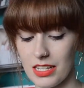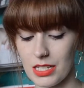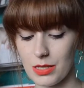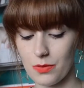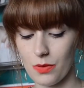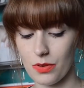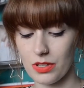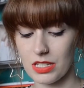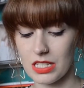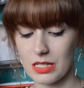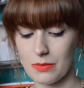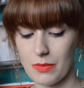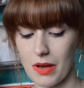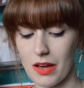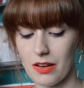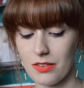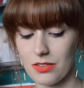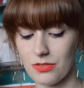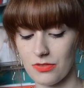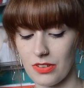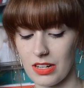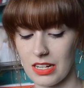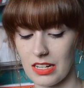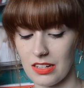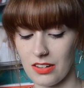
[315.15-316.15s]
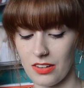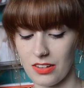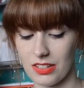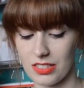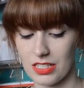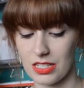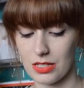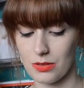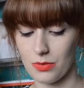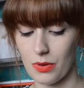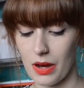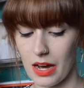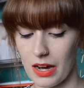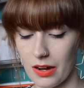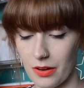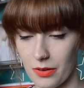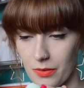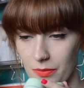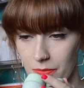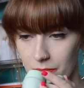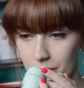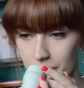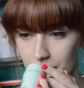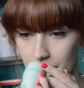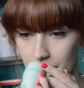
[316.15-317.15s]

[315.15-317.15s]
This one smells really nice as well.